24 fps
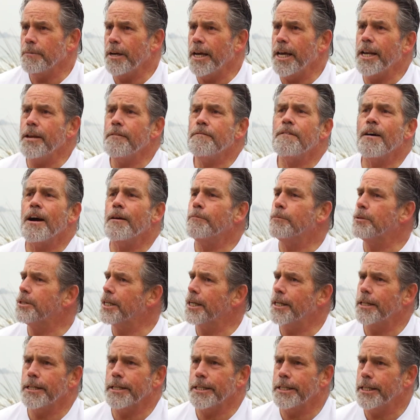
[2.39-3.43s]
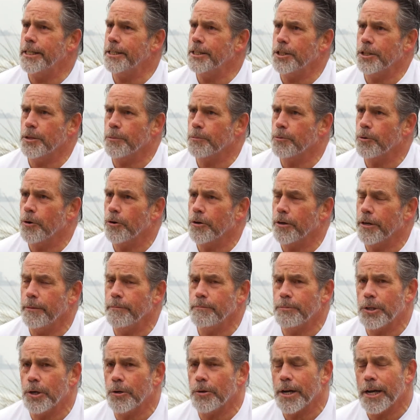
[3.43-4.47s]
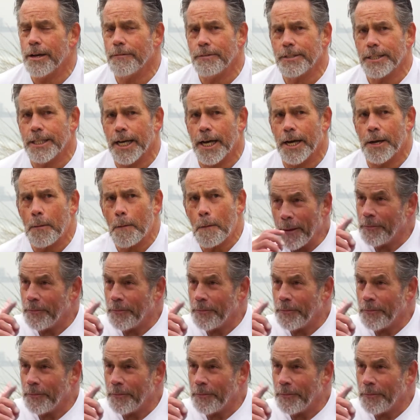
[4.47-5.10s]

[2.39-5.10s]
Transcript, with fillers: 85% of the kids in the program don't have a dad.